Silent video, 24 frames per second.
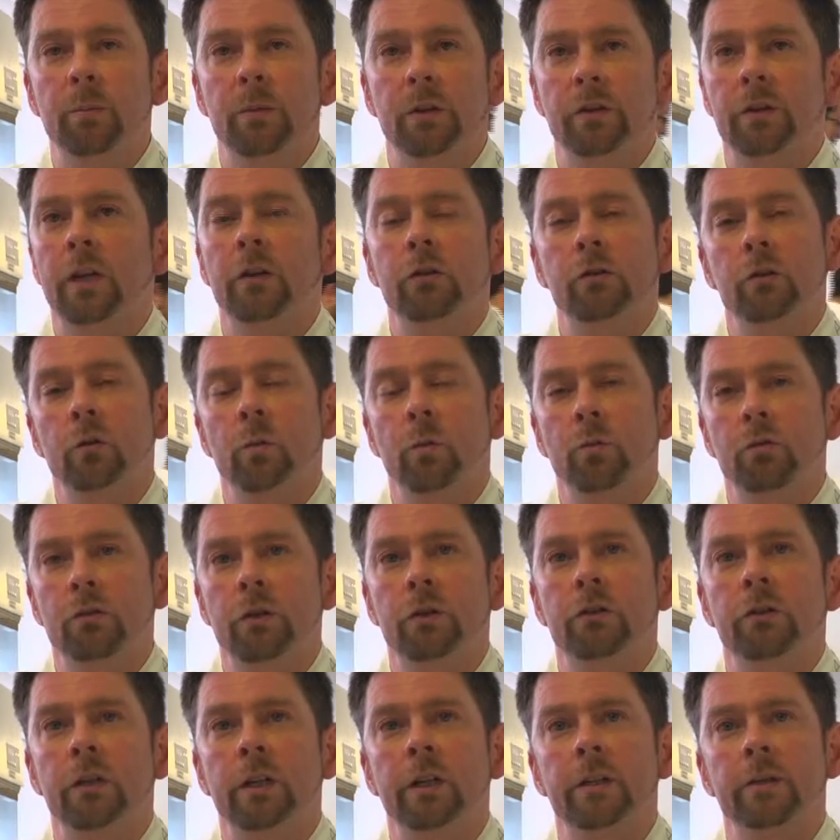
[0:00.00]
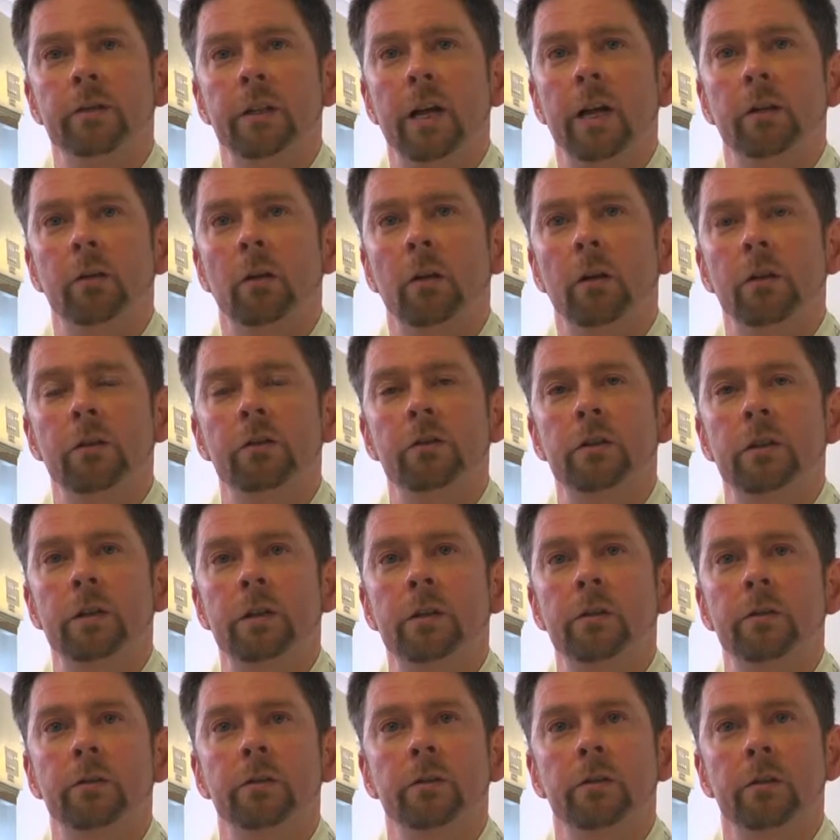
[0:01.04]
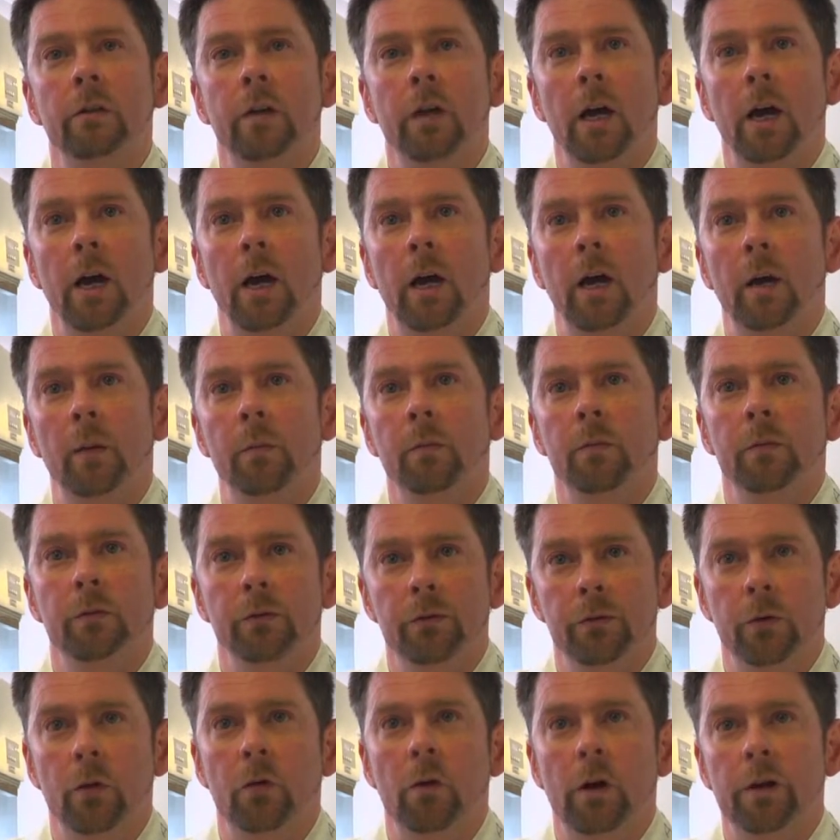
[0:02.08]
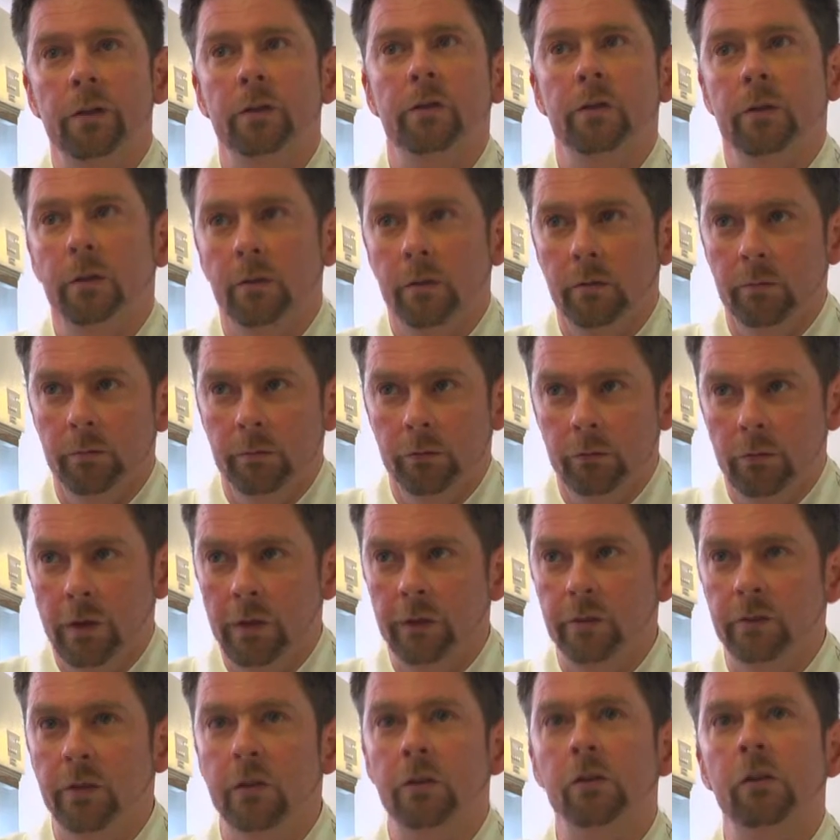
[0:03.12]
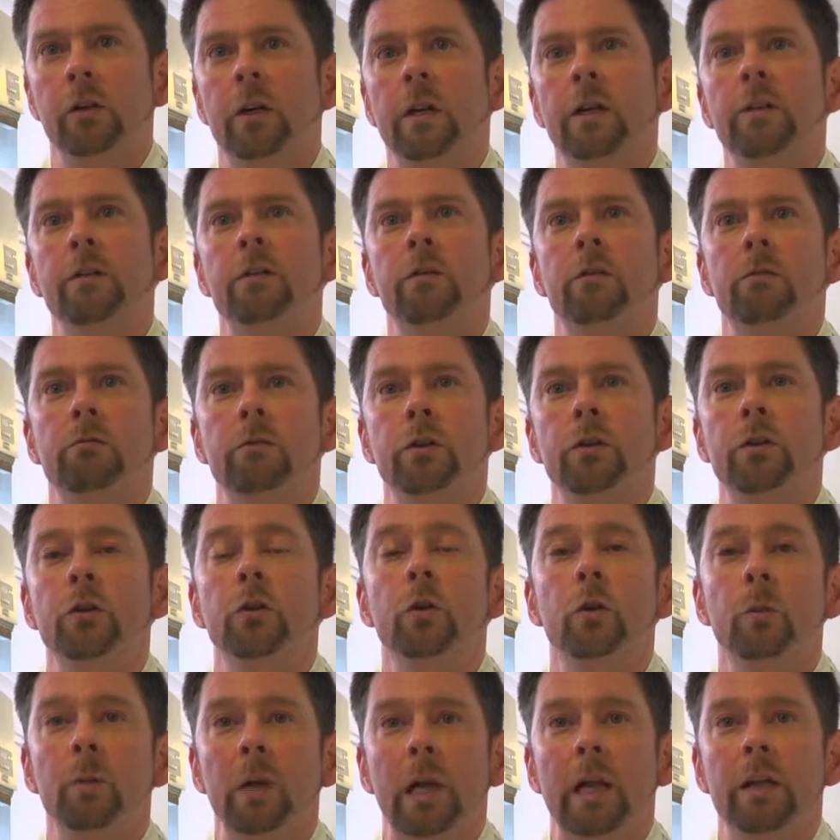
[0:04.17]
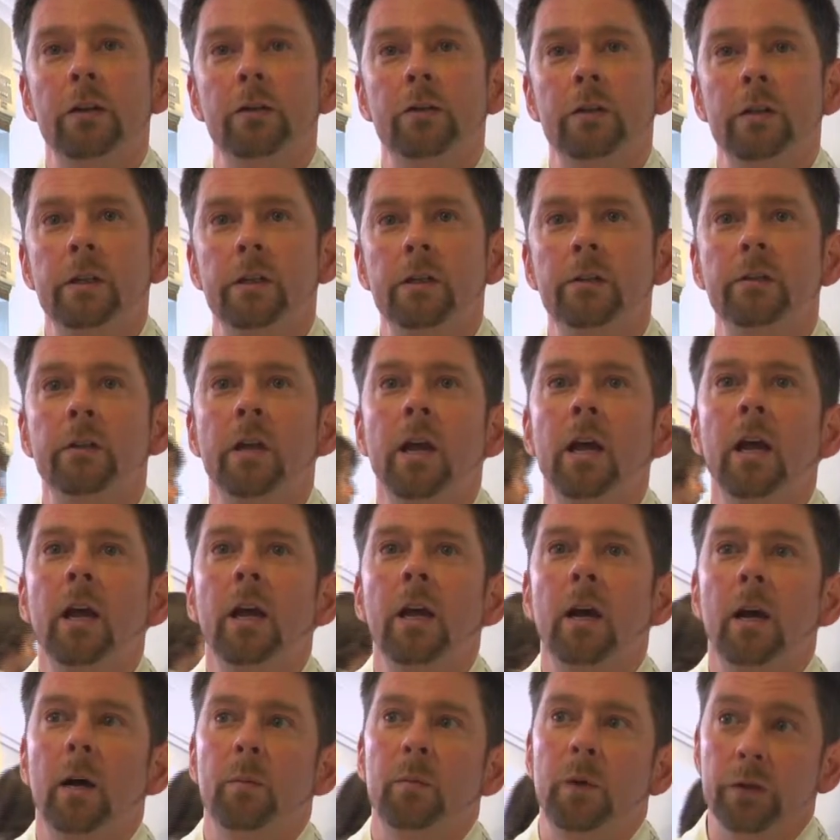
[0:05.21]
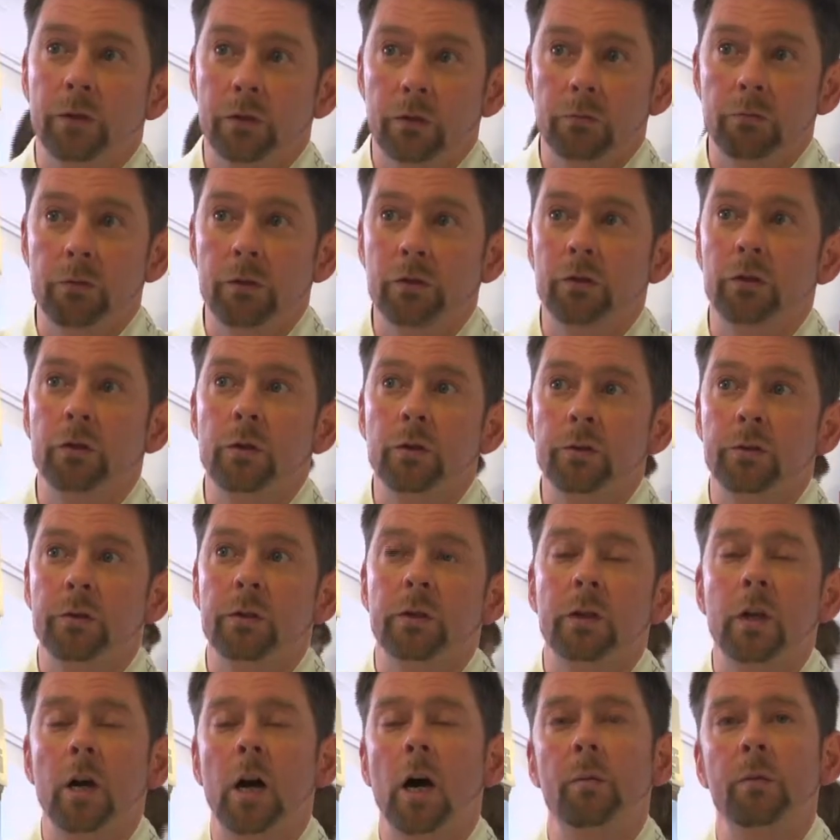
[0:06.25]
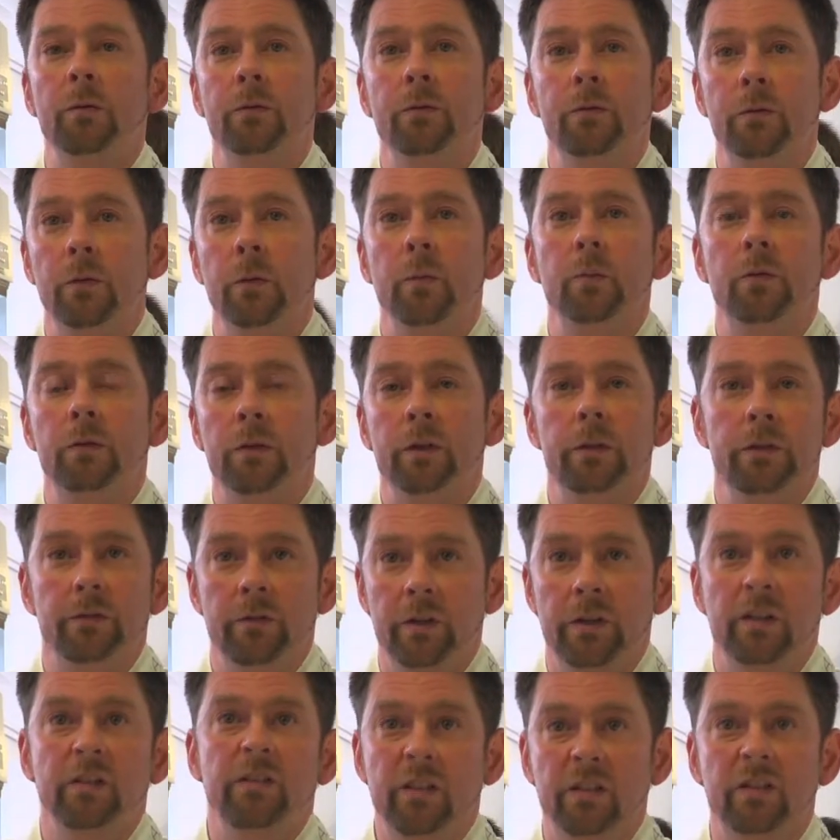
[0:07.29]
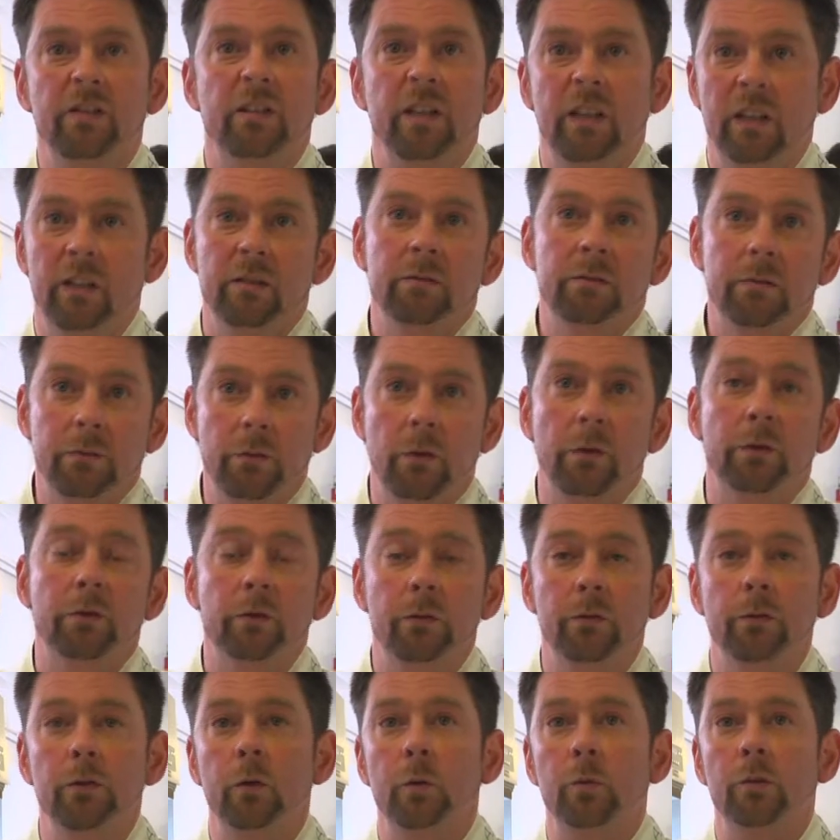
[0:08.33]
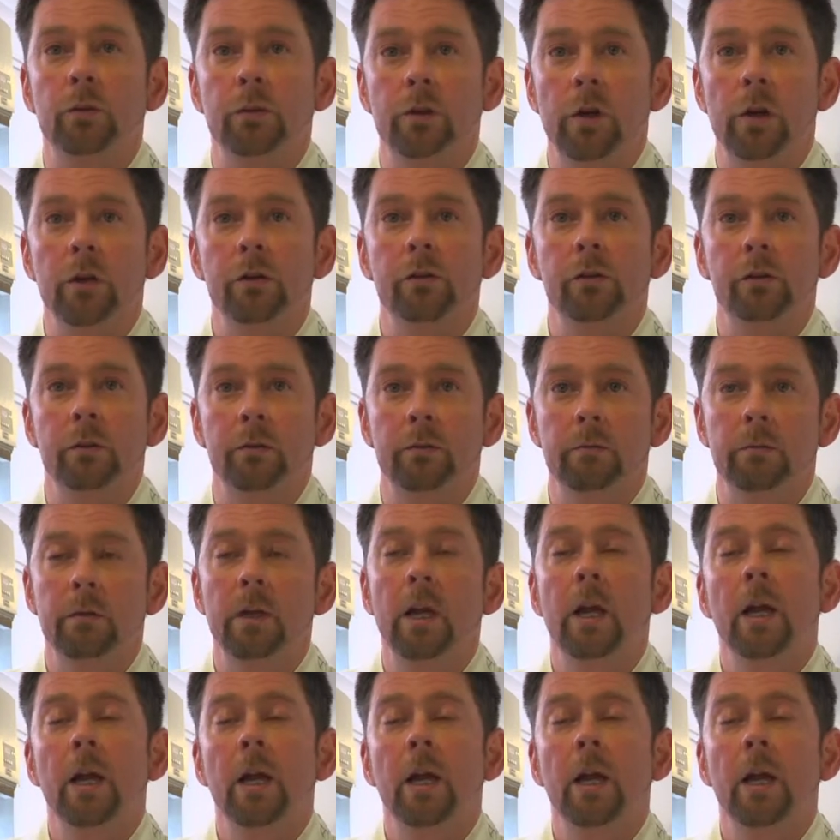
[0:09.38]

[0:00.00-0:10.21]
potential bridging technologies for us to transition into renewable energies, but to reduce the carbon footprint of existing fossil fuel production,